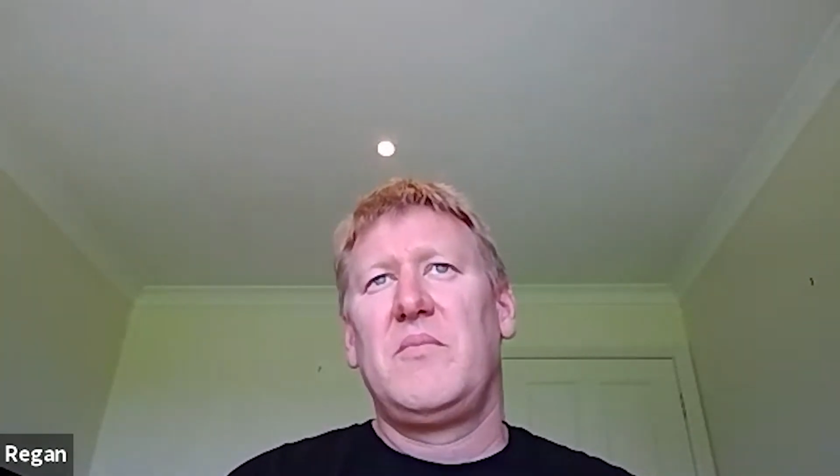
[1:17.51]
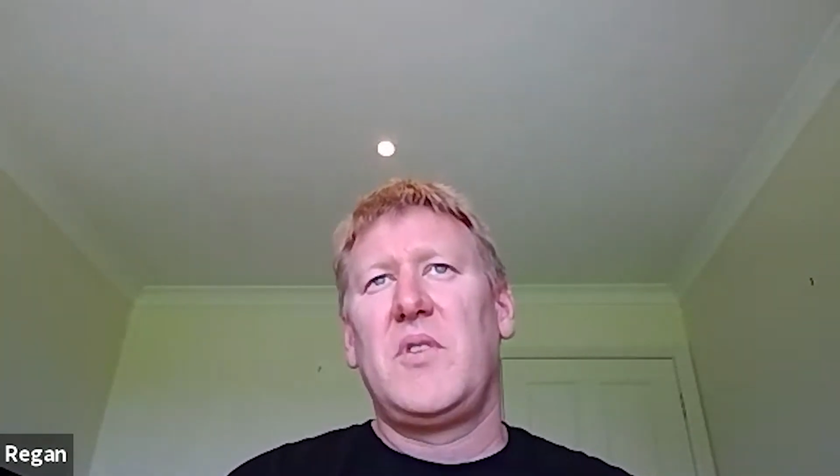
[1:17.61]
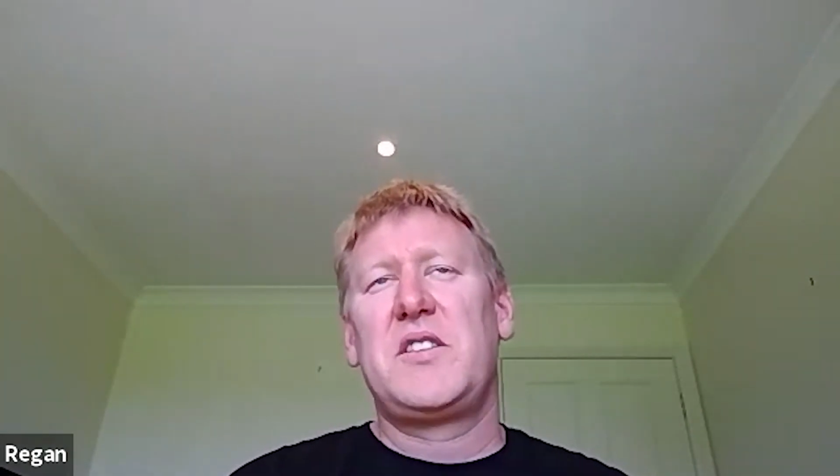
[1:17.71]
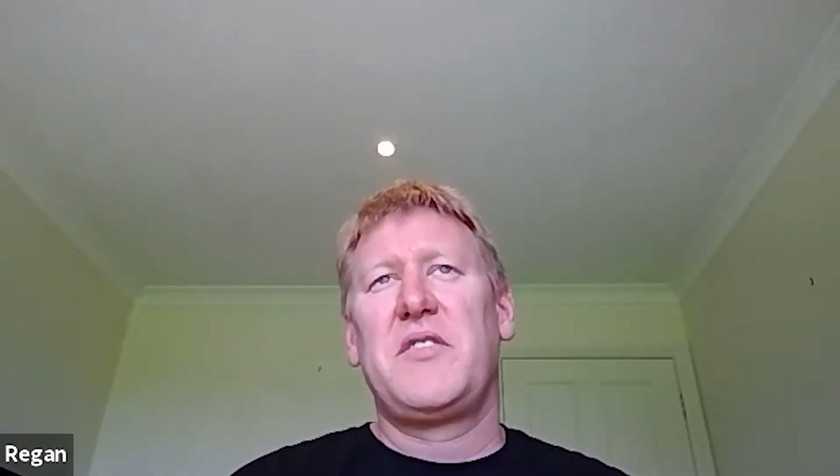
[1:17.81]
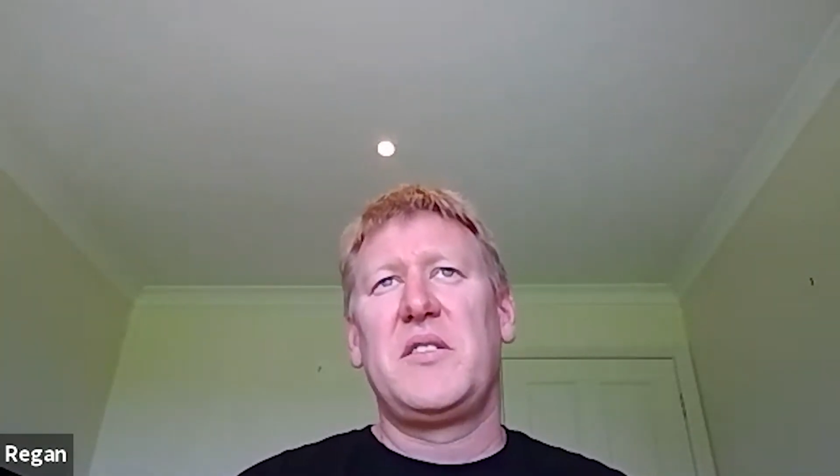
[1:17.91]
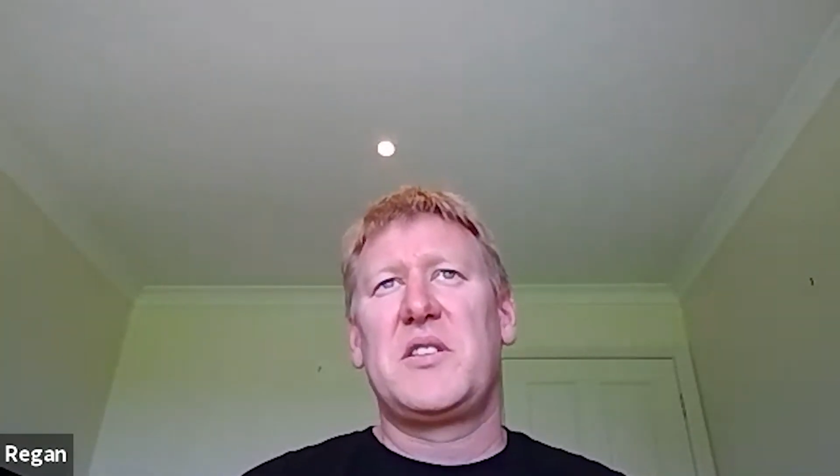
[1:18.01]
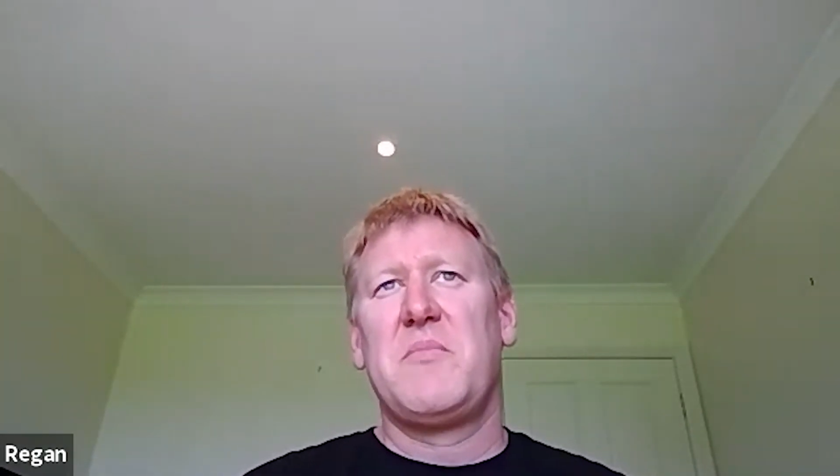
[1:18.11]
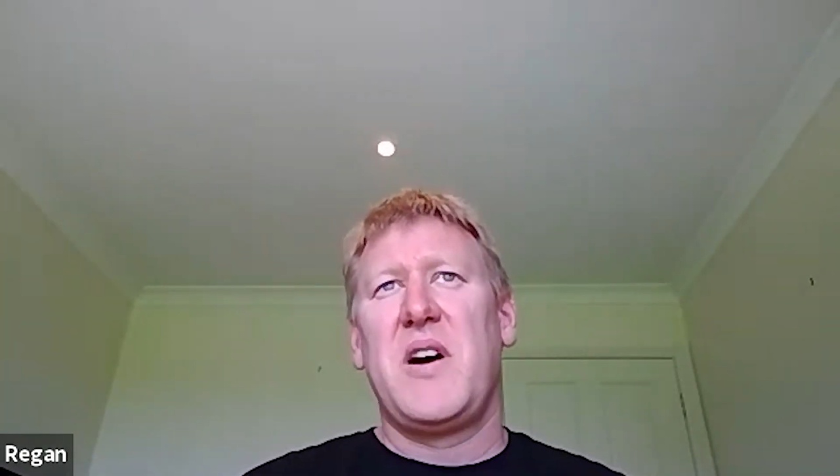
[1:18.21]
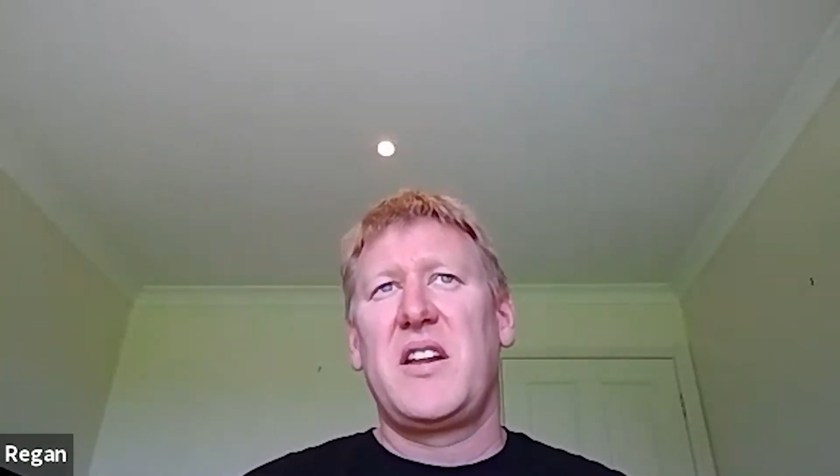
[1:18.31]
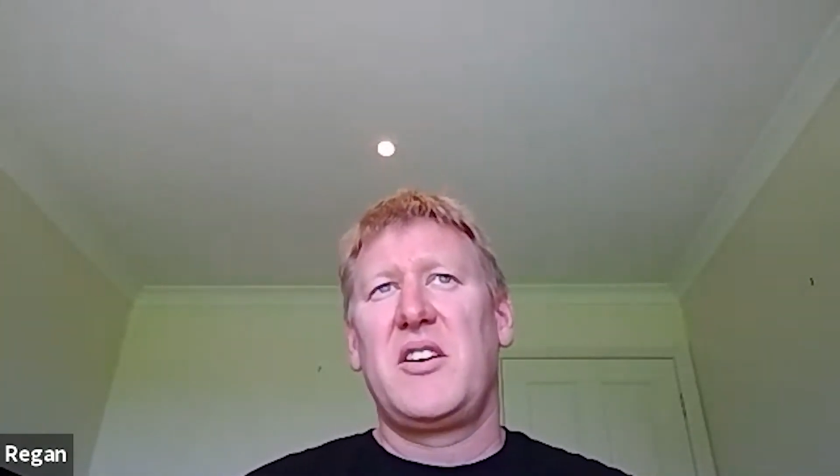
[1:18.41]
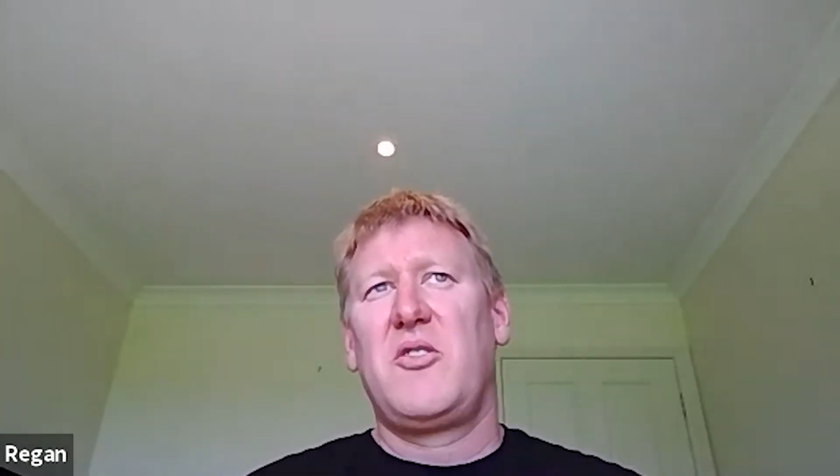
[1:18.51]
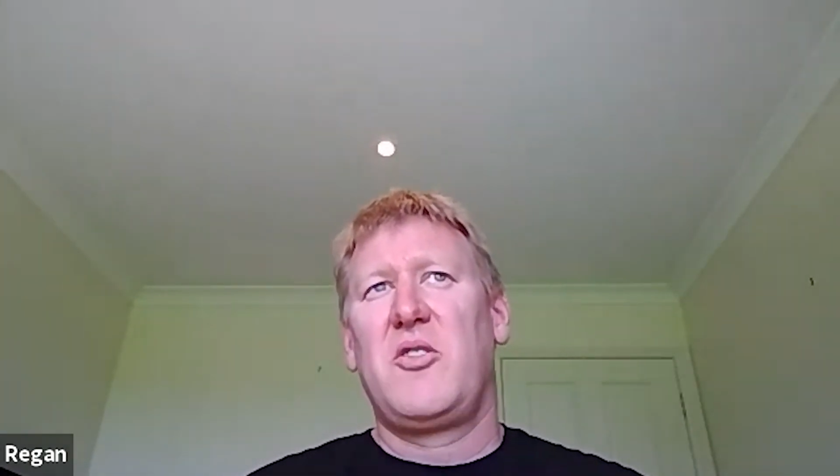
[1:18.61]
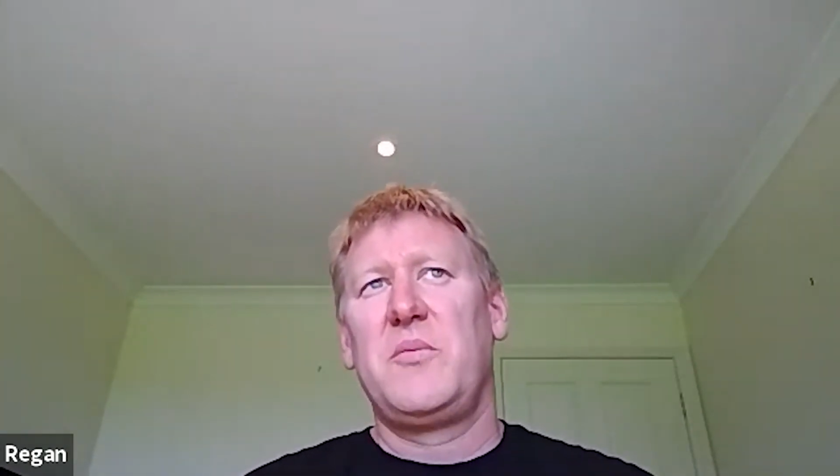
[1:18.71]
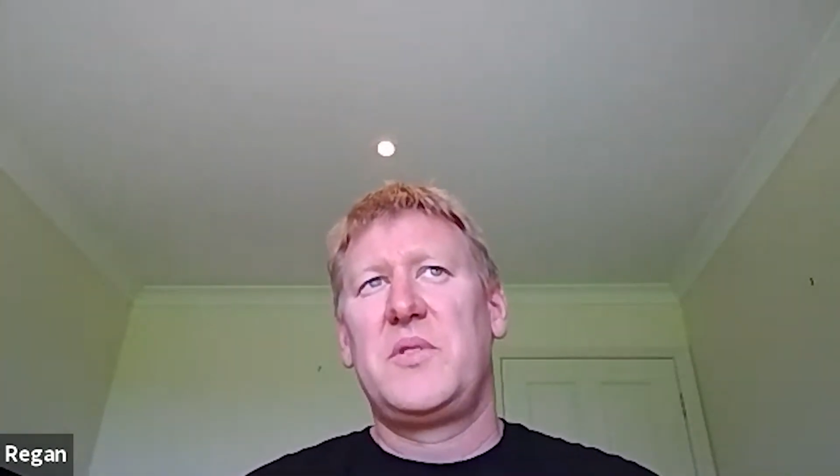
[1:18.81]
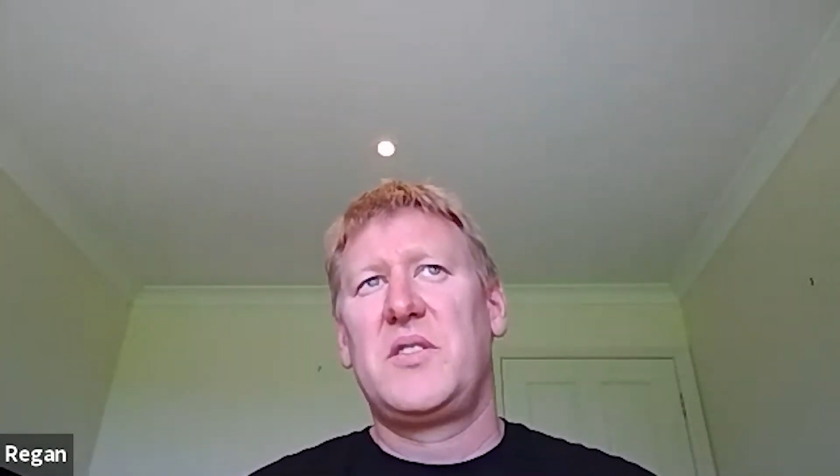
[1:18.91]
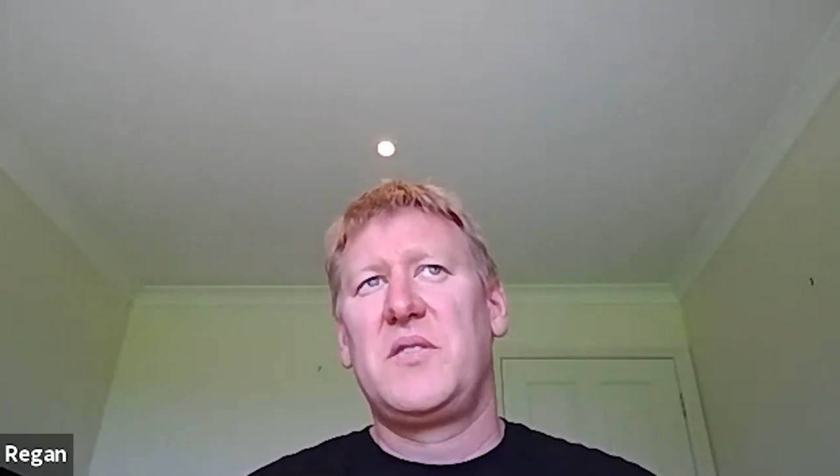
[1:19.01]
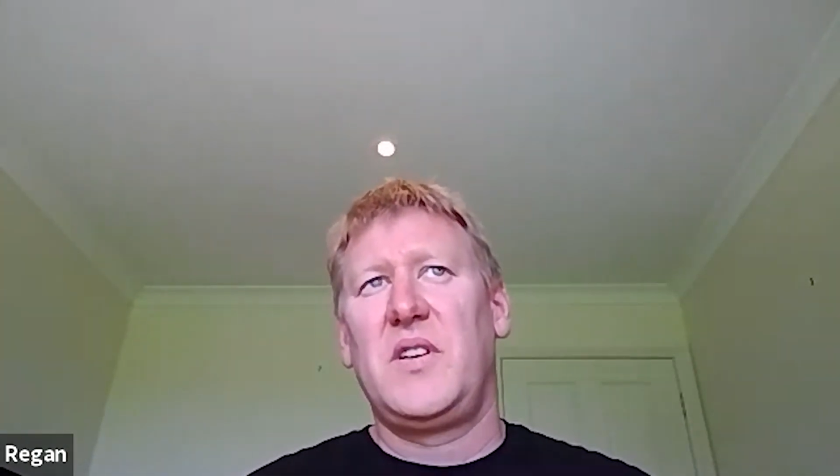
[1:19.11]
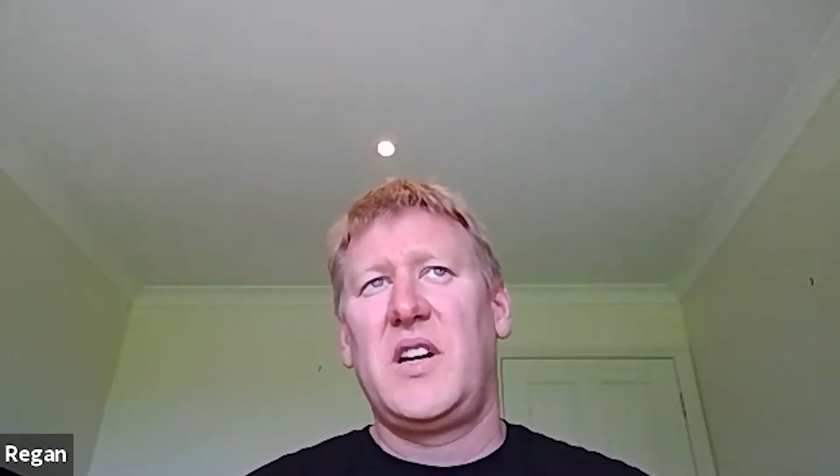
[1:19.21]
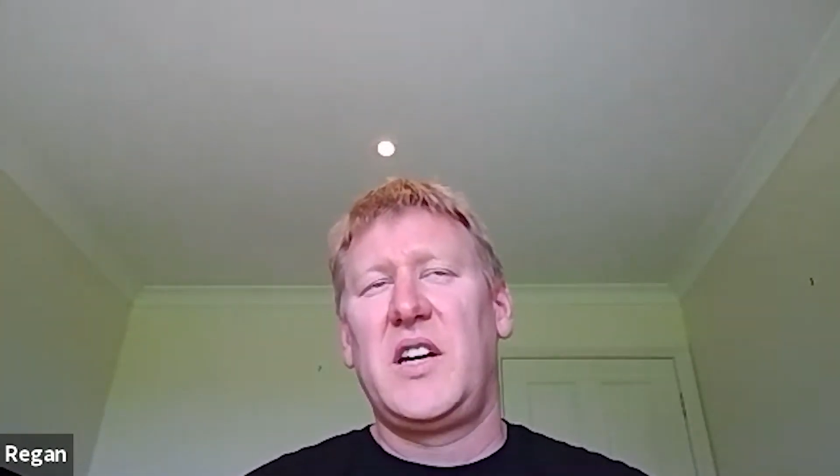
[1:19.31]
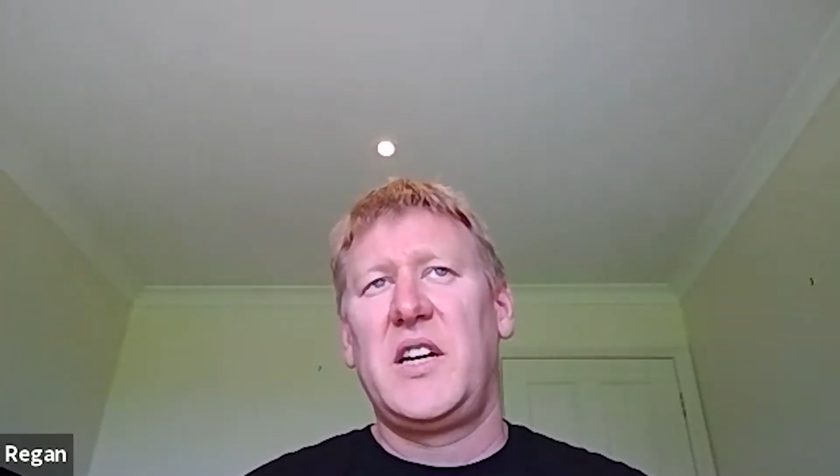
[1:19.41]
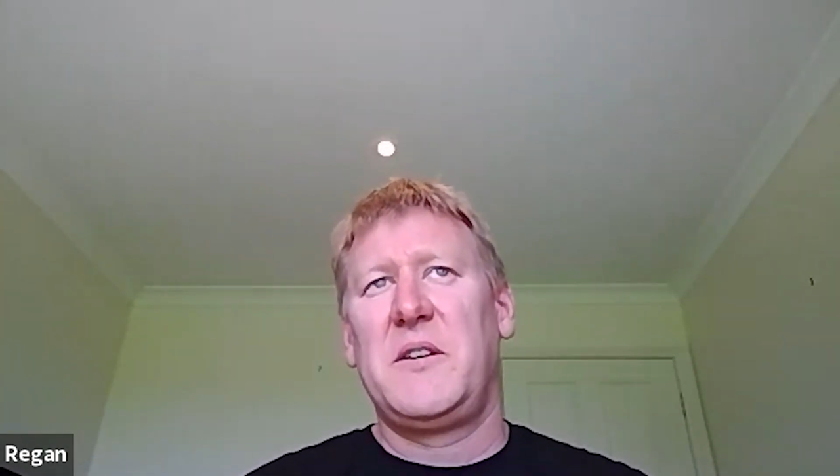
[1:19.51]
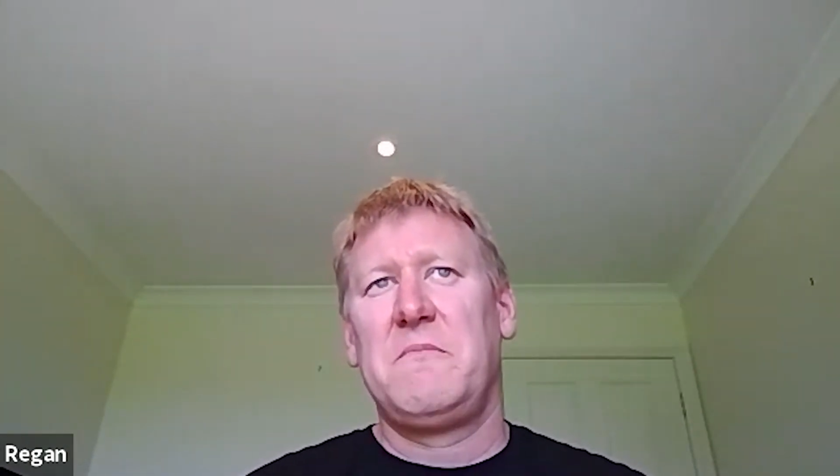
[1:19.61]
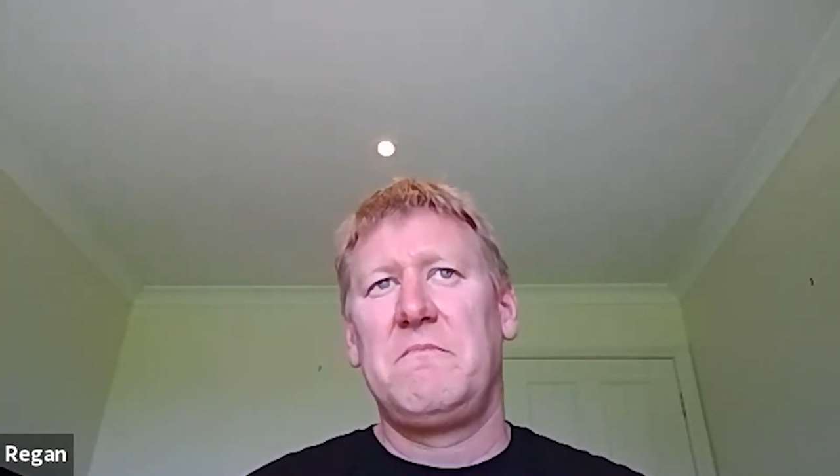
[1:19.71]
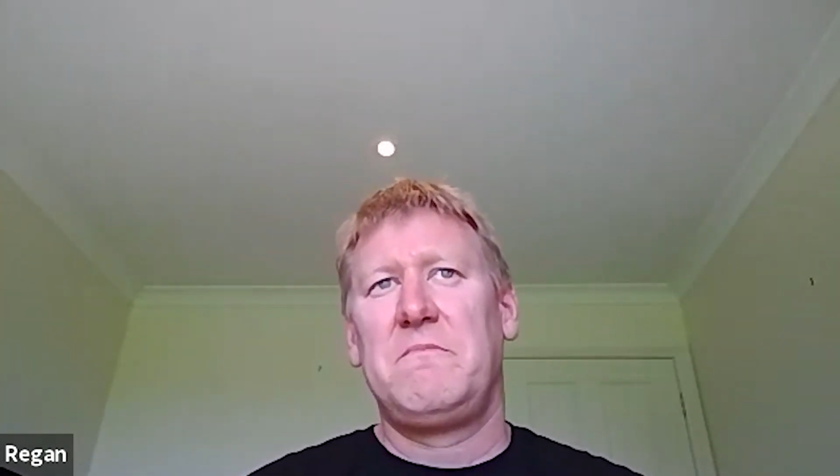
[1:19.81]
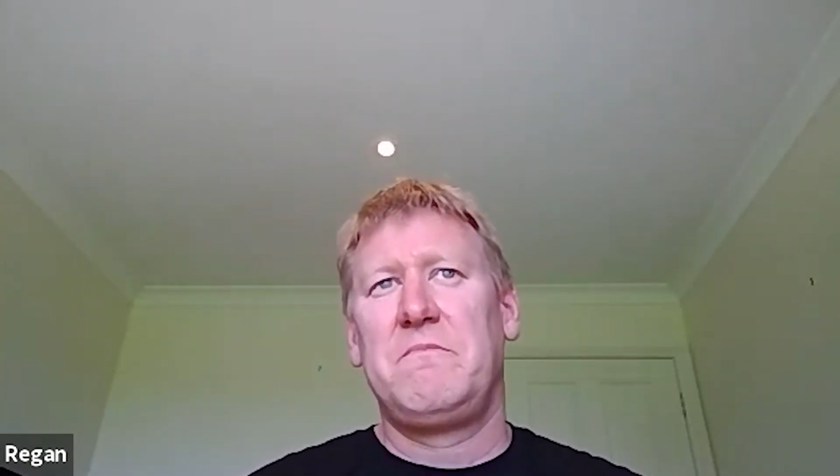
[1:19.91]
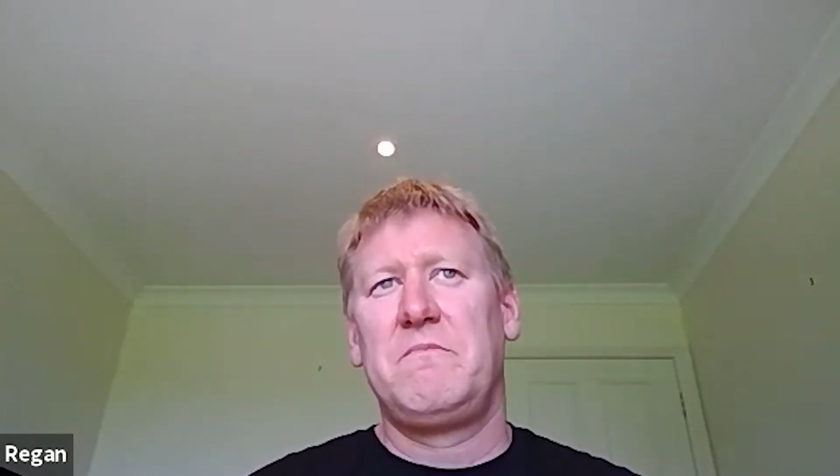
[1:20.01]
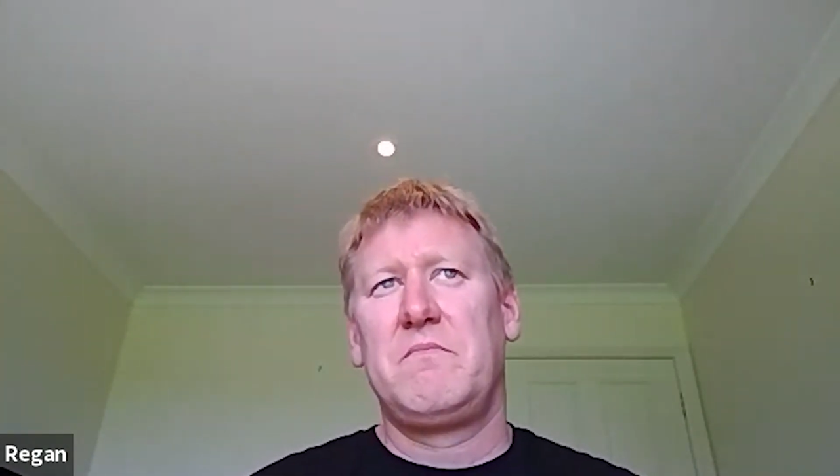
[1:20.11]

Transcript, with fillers: I developed Smart Encrypt um,